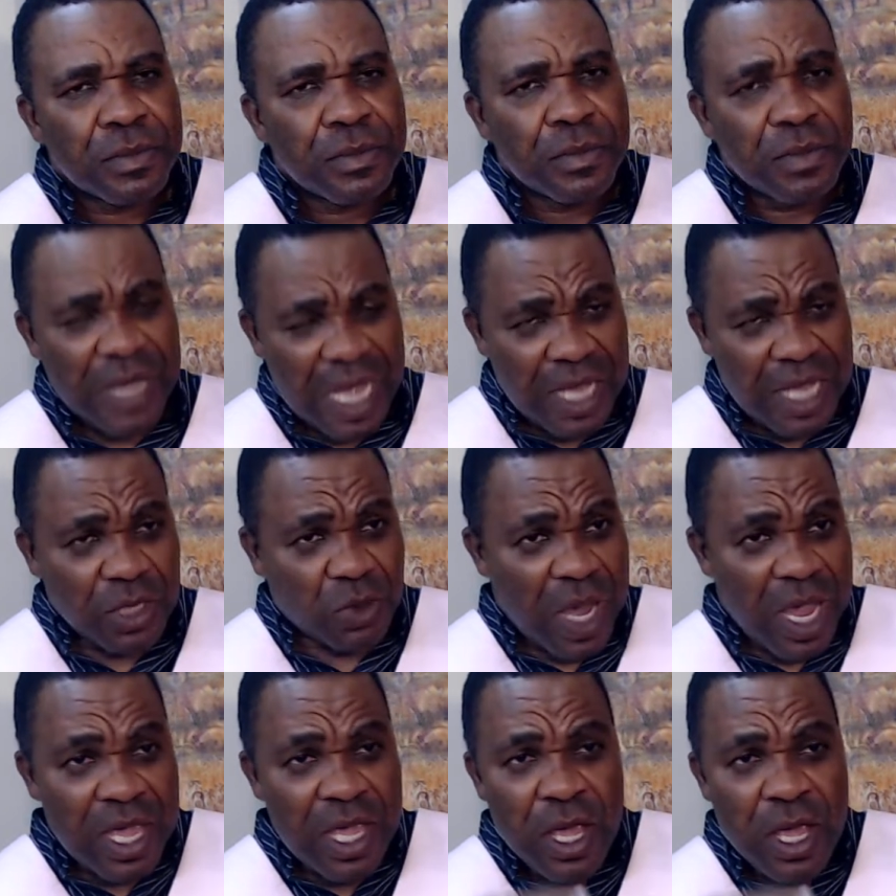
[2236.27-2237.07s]
That's
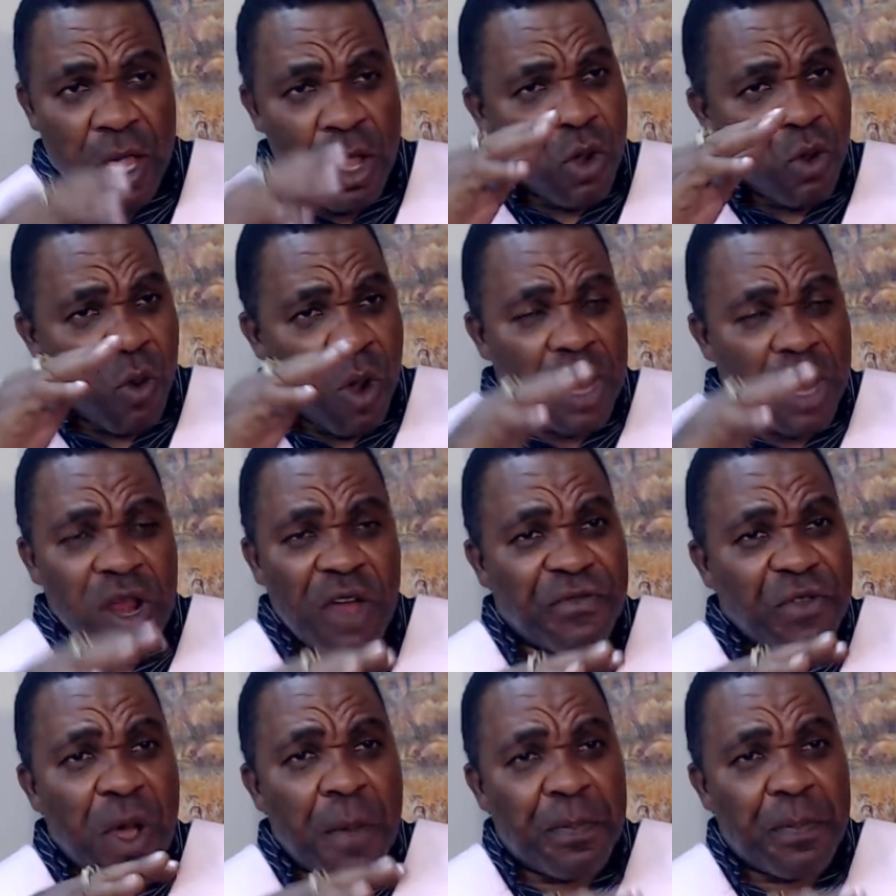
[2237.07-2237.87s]
why one
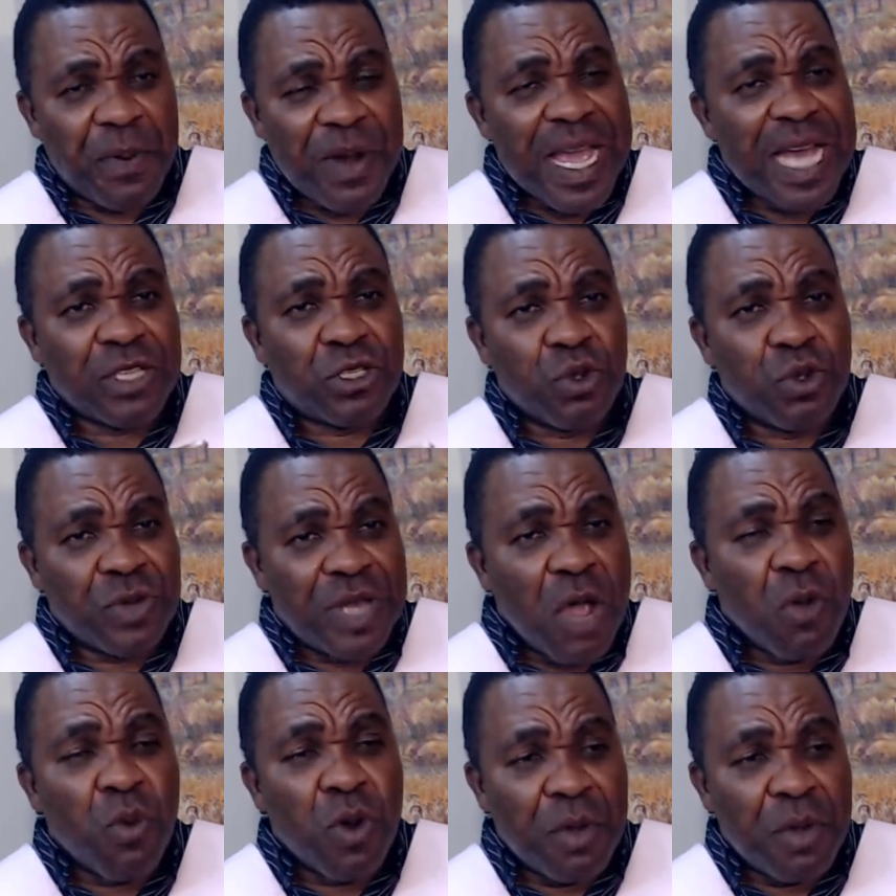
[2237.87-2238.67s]
of your prayers
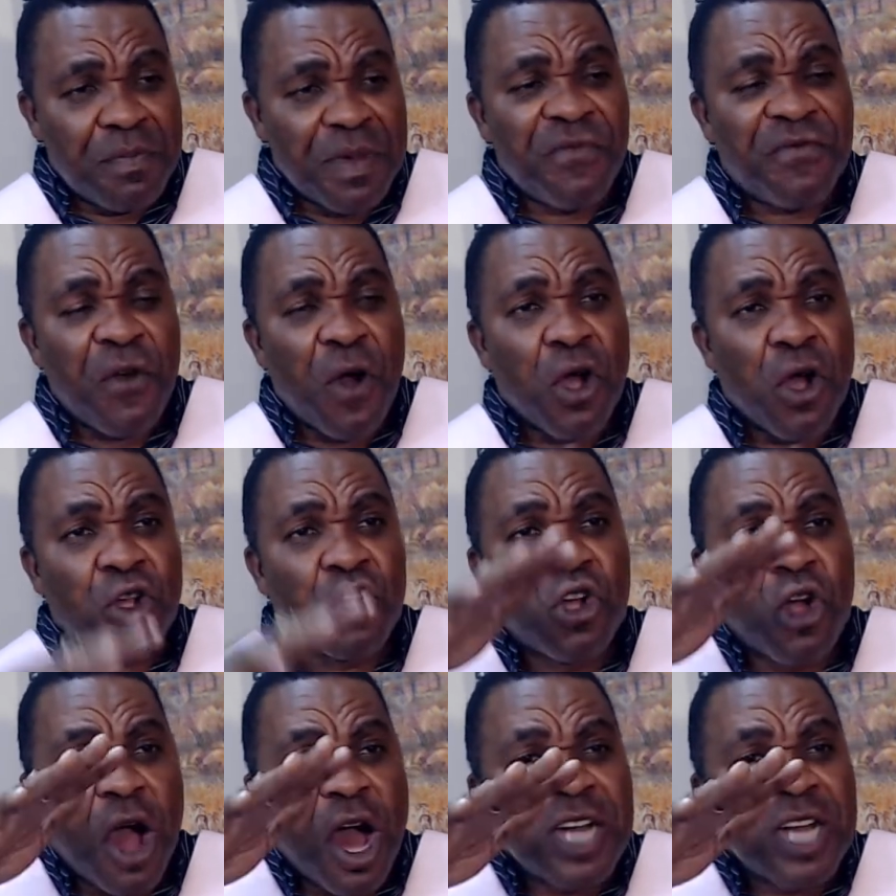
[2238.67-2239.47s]
today will be for
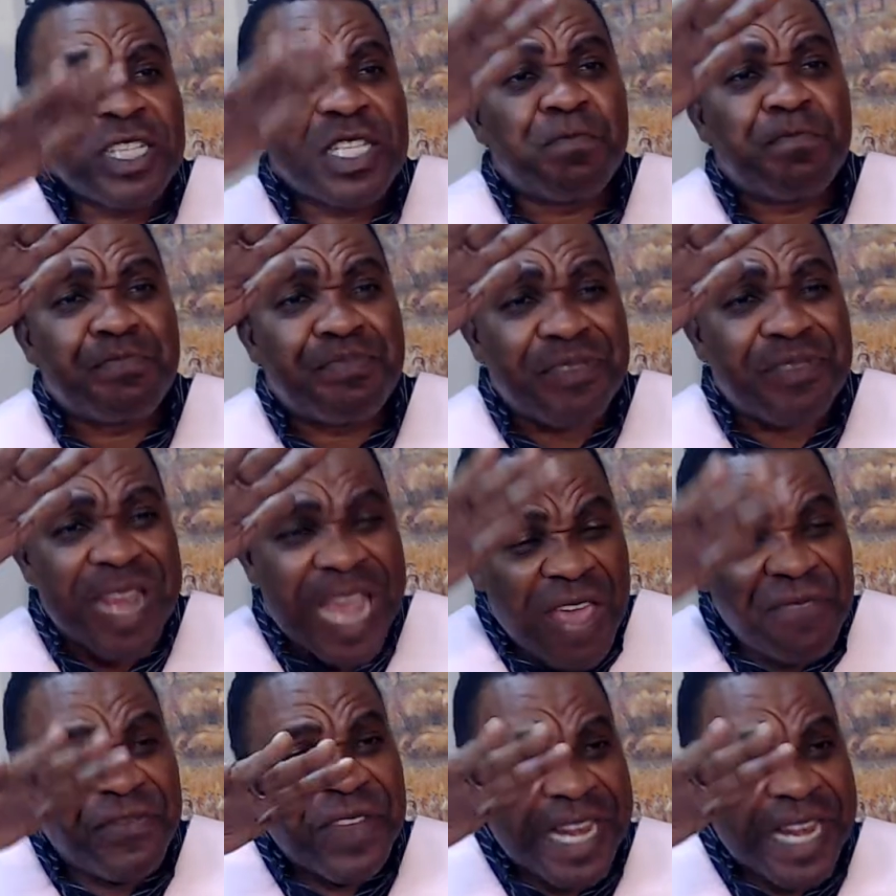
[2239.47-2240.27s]
God's
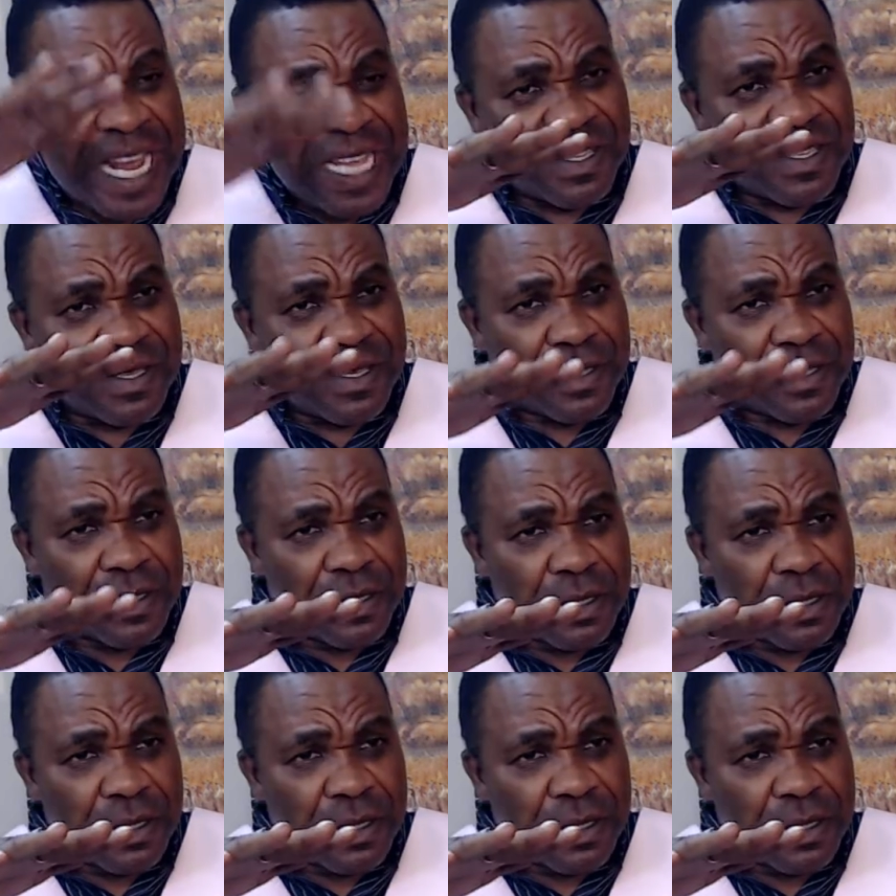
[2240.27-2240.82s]
heaviness,